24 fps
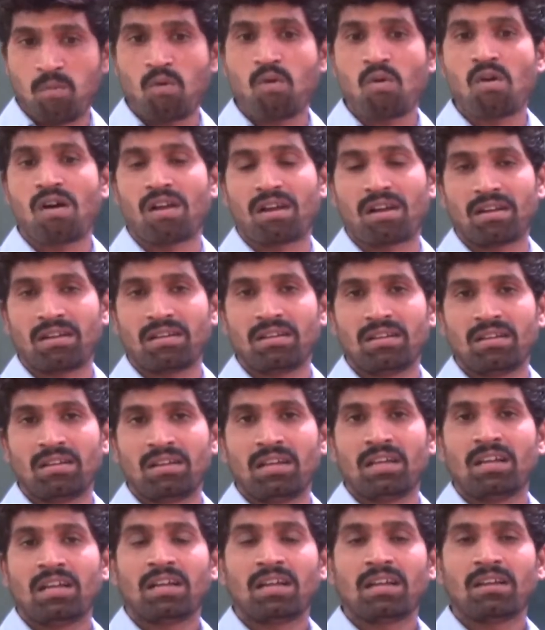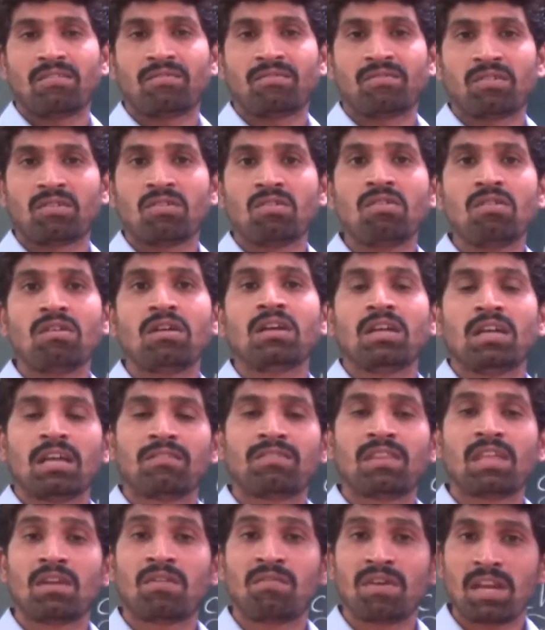poor, if
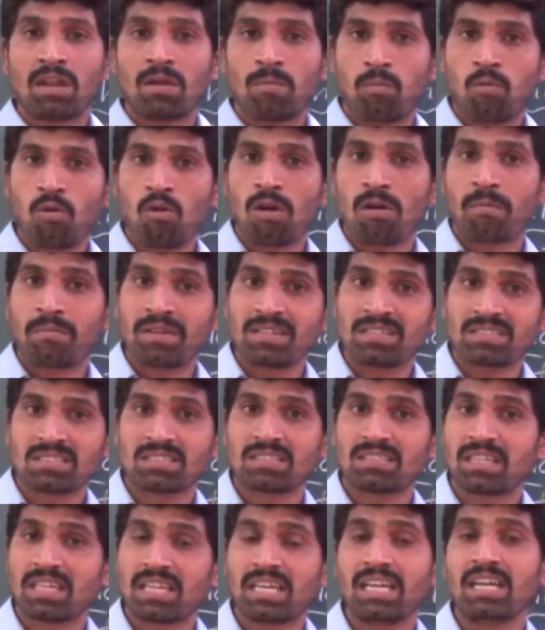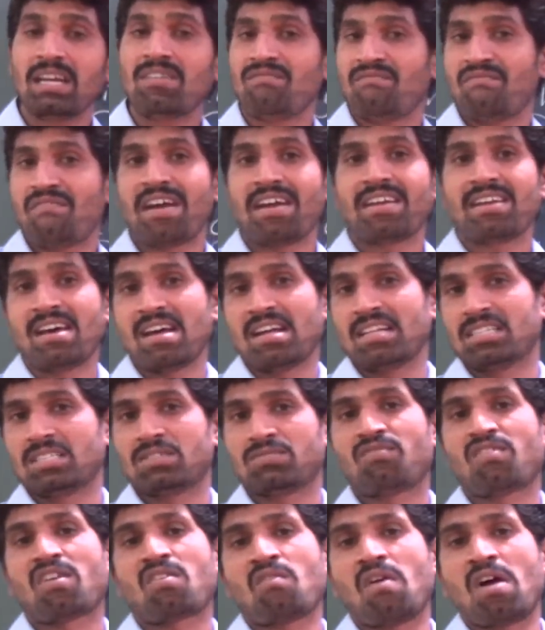they're very poor means they need finance.
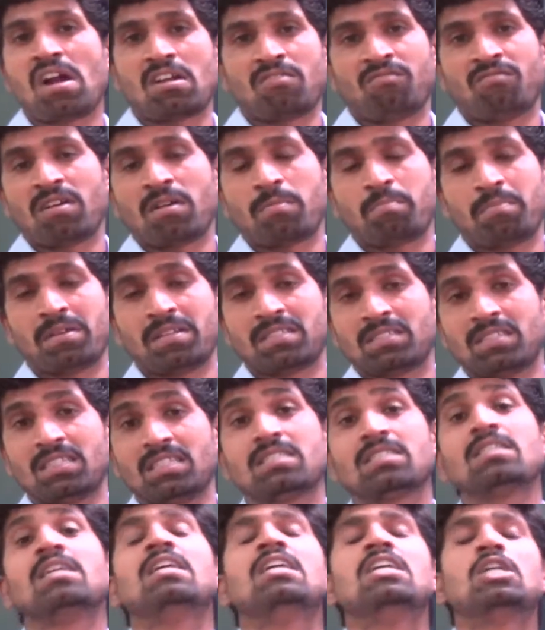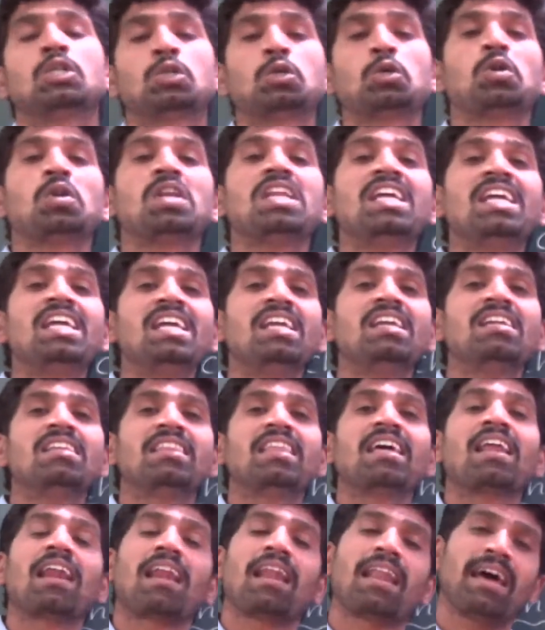For what purpose means to lead
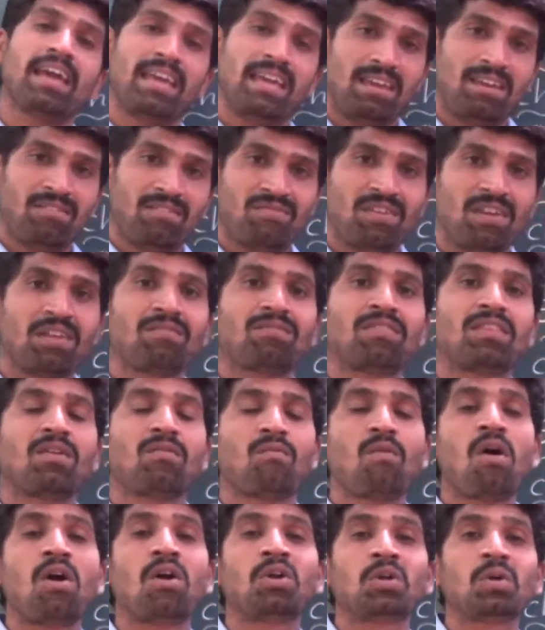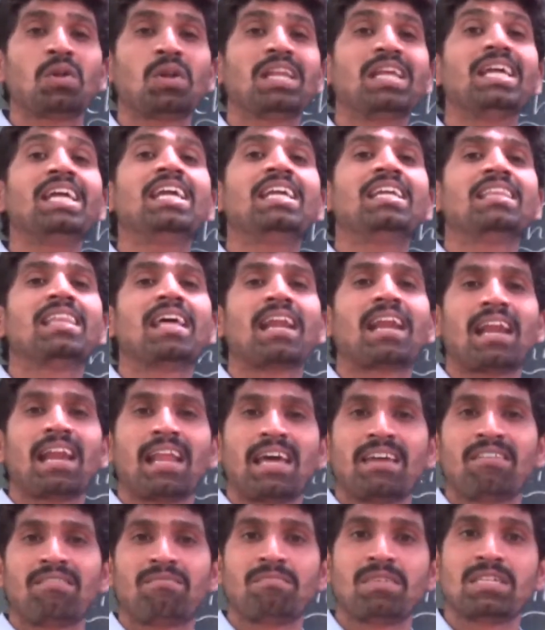their life. If they want to lead their
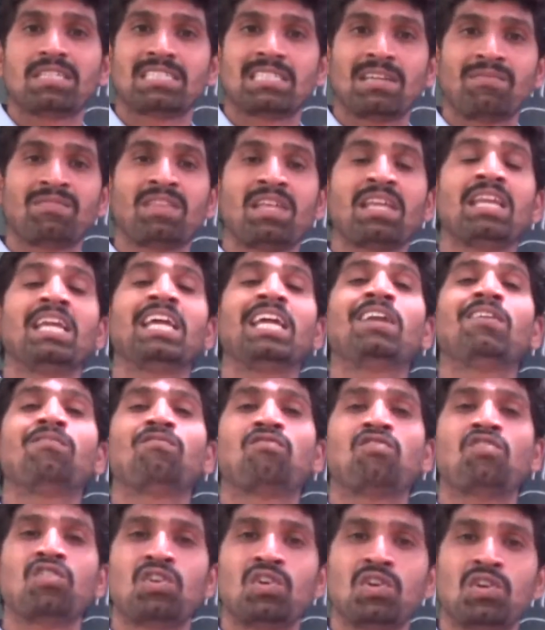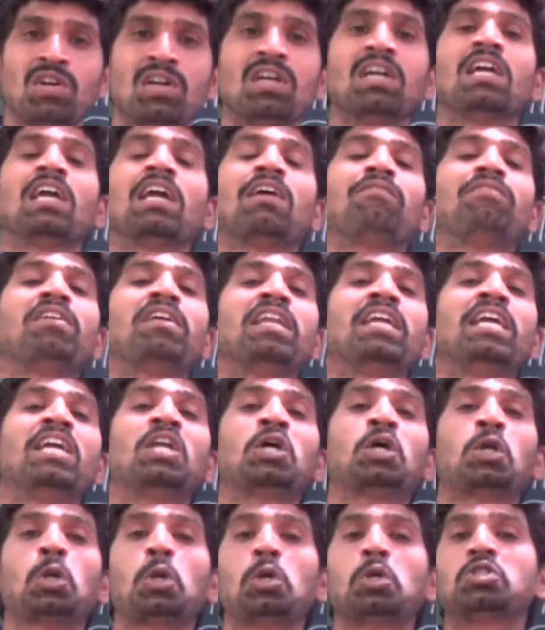life means if they need food, if they
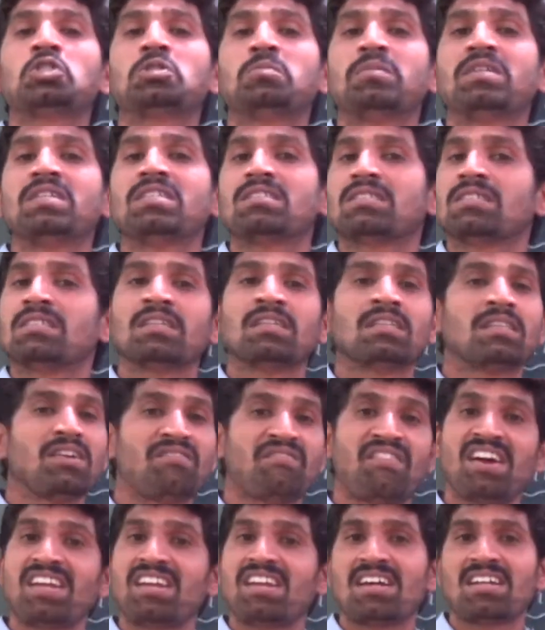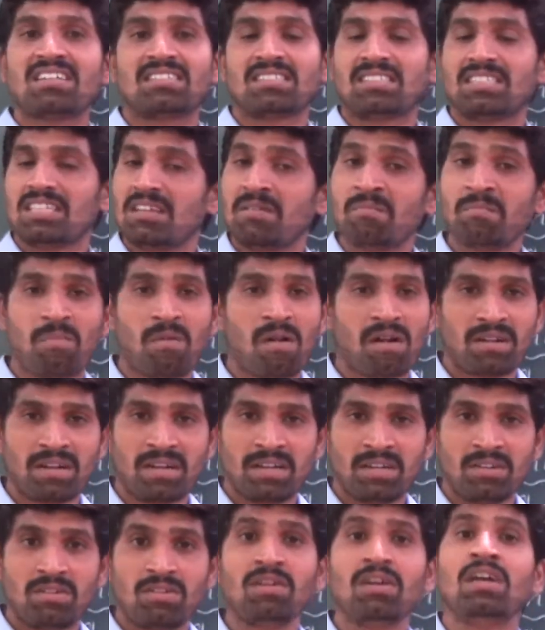need clothes means the finance
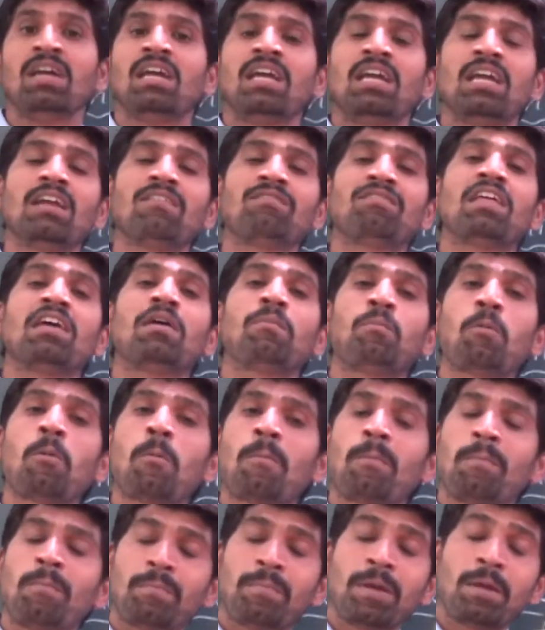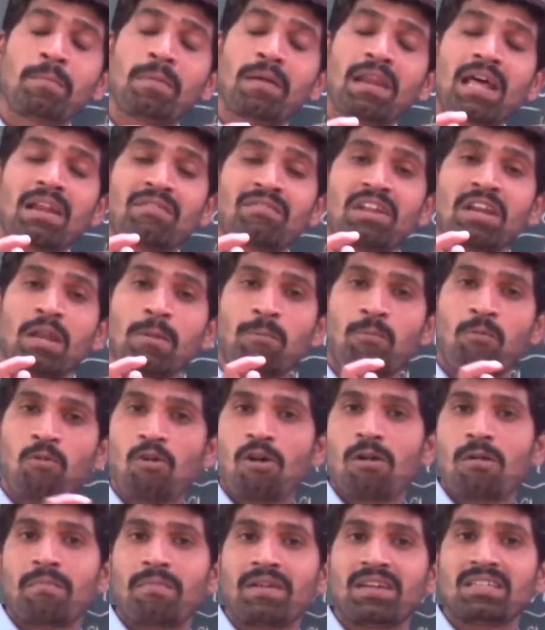important. If their people are very
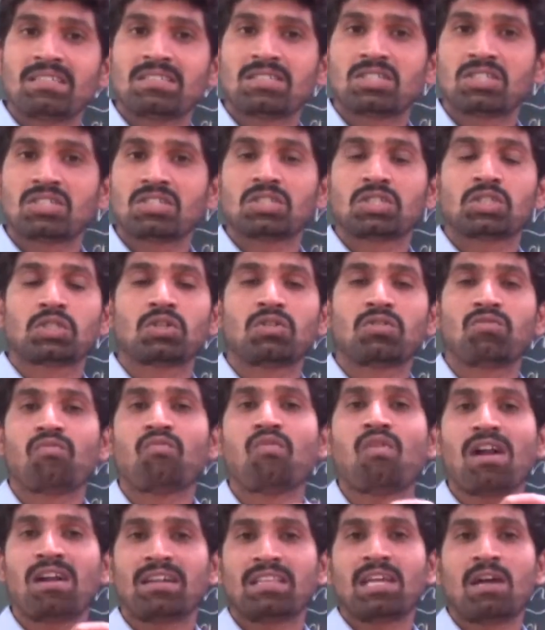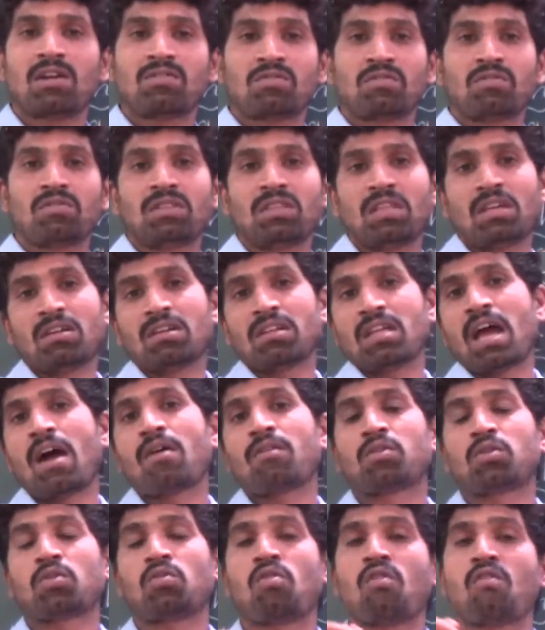poor means so what they have to do, they
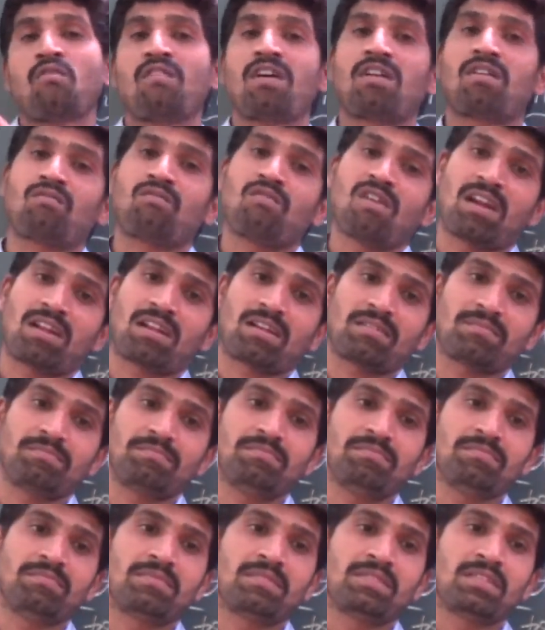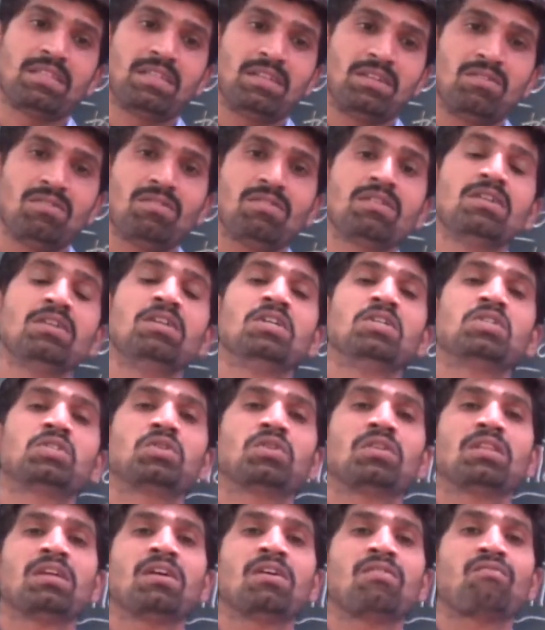have to go for what.
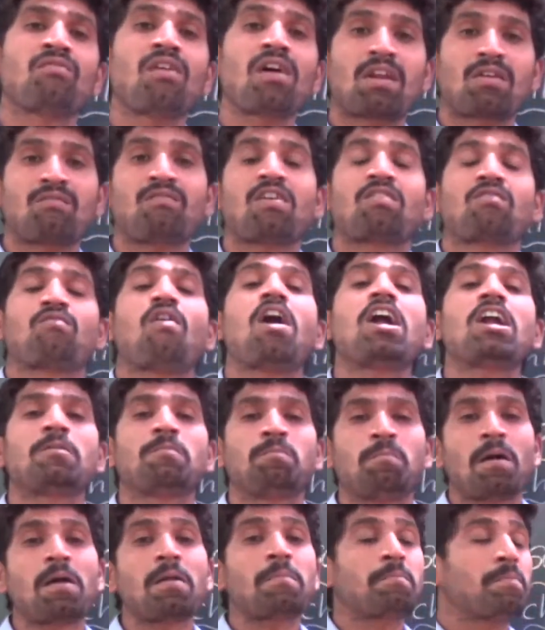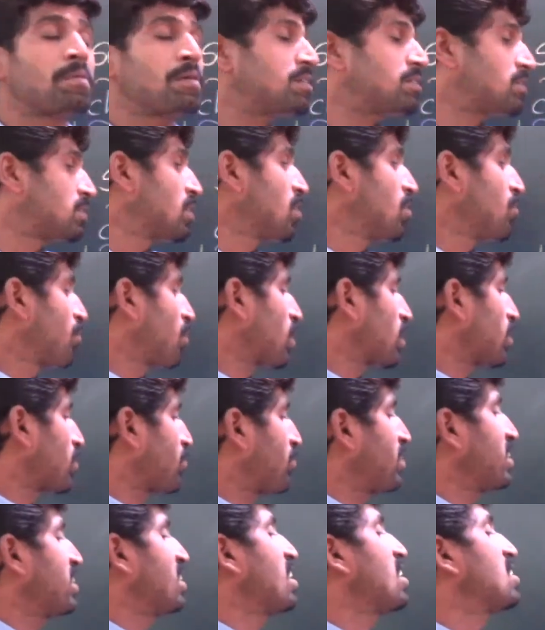So they work for what purpose? For a
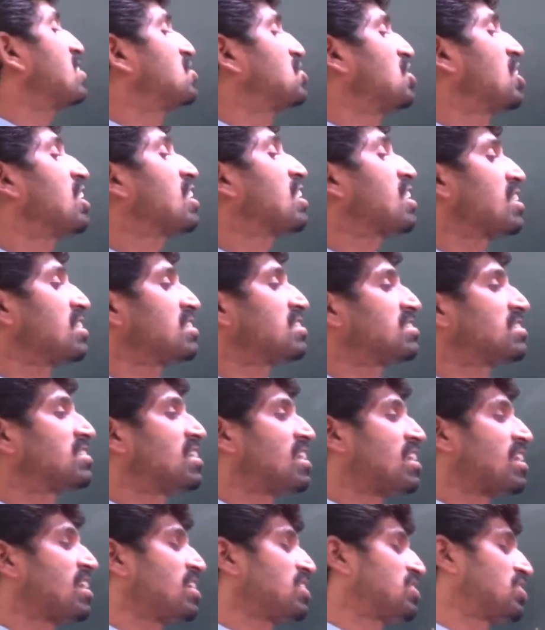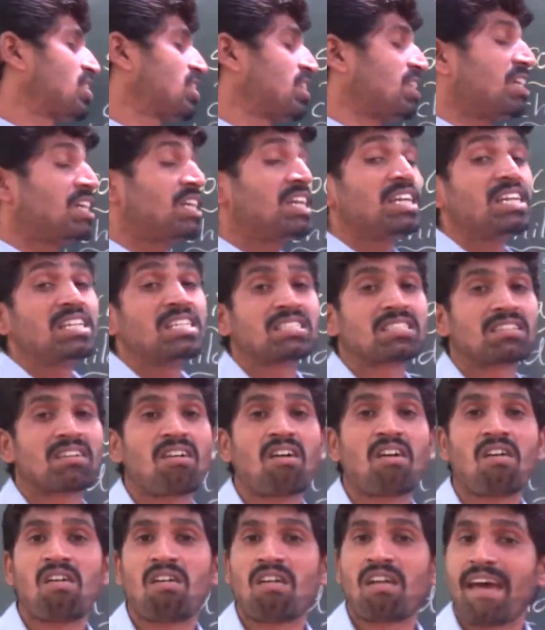financial consideration is
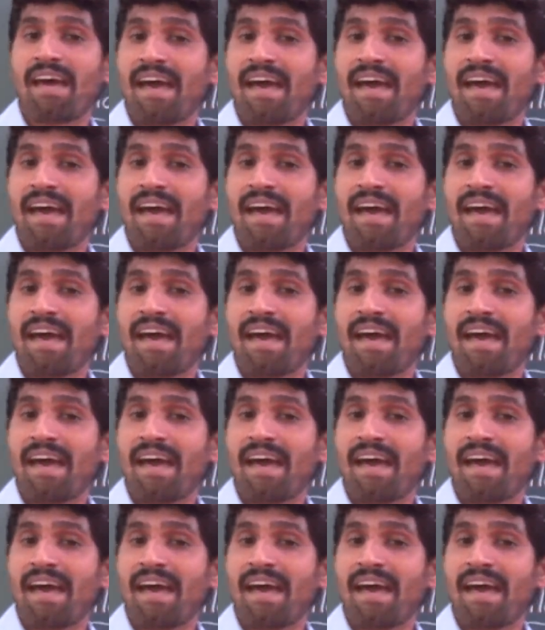called